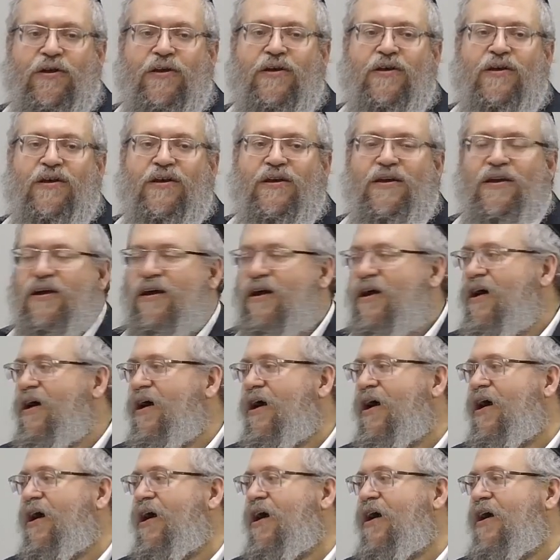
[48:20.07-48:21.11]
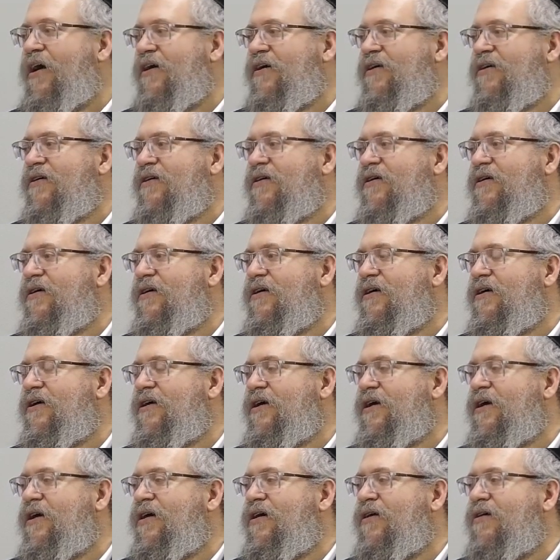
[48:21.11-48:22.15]
They have the substance of
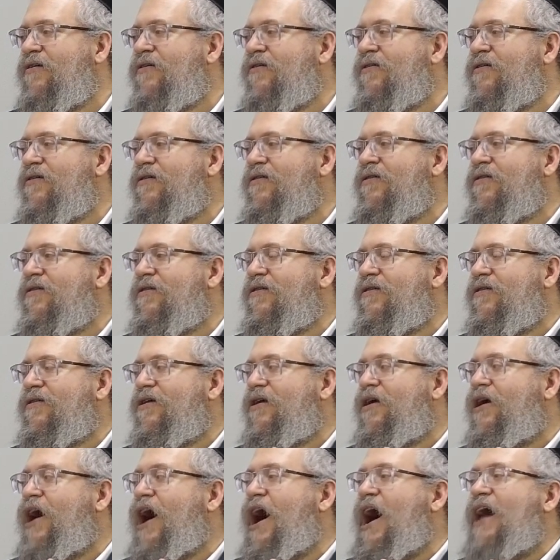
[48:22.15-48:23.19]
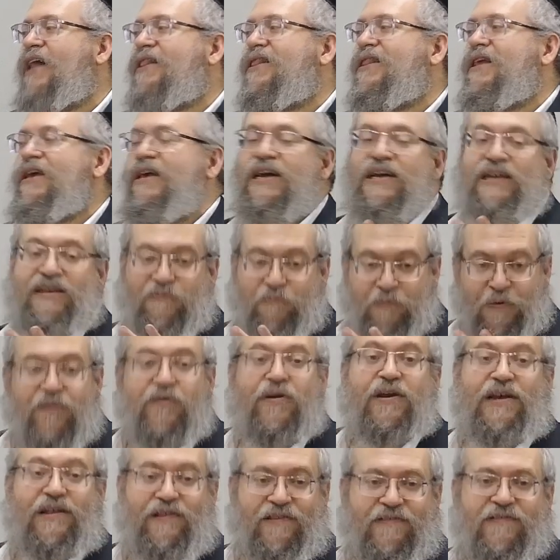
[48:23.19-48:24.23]
your brain, the substance of who you
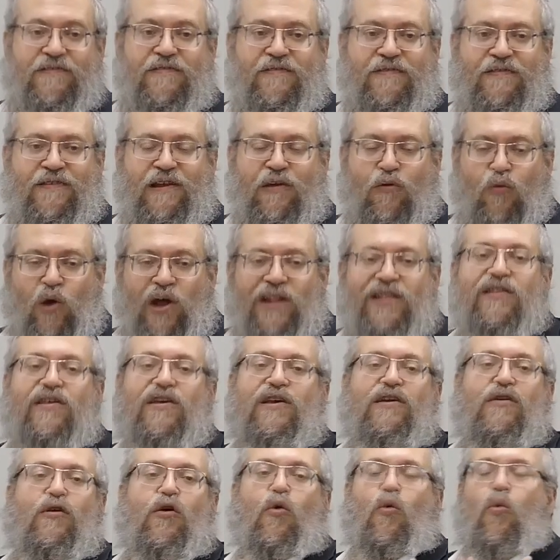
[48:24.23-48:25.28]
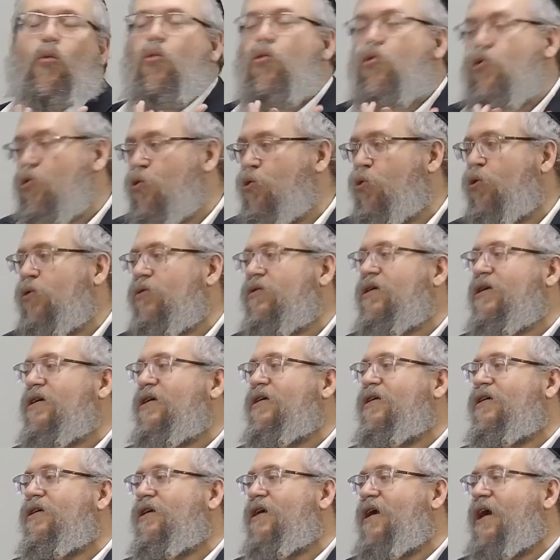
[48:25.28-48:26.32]
are. And on a spiritual level, they
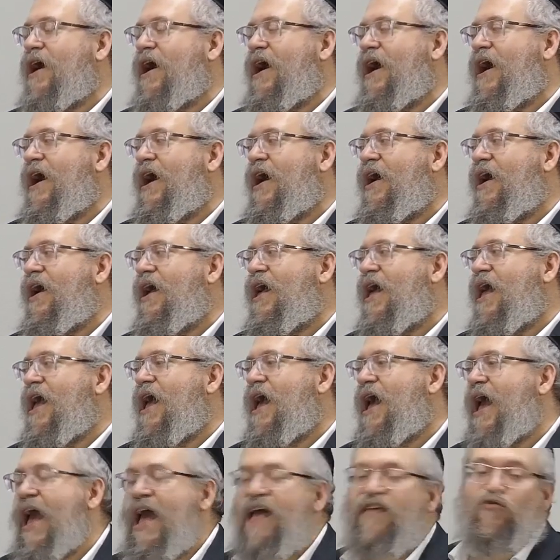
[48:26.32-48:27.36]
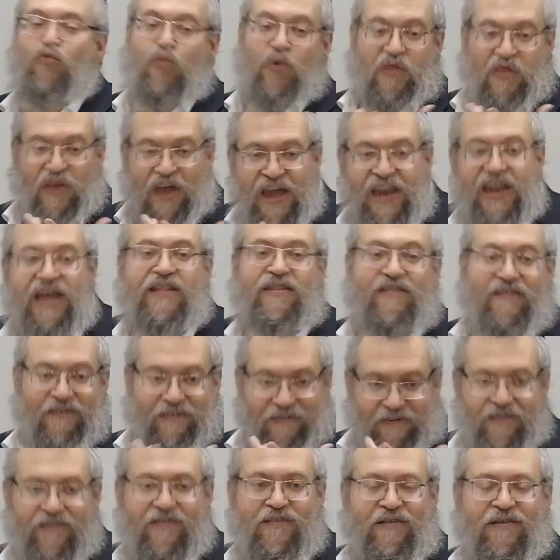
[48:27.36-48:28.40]
have the substance of your soul, even if it
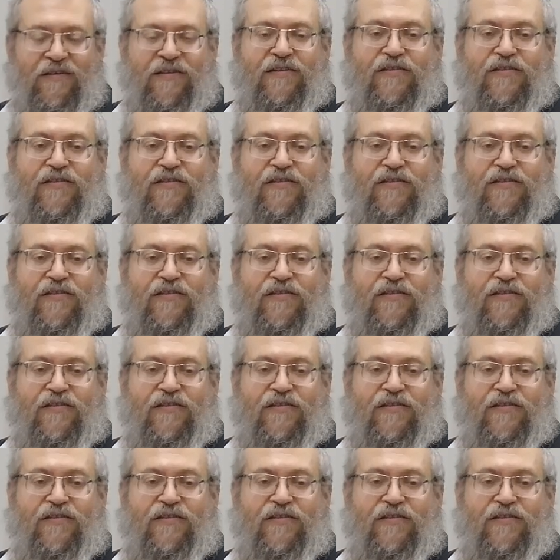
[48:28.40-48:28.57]
doesn't.